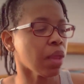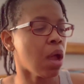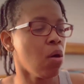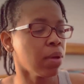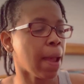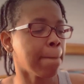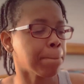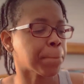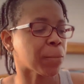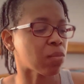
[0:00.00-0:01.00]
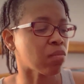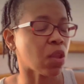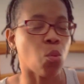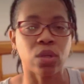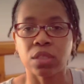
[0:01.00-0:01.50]
Okay.
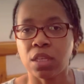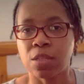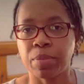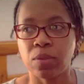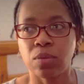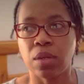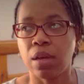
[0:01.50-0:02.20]
1 teaspoon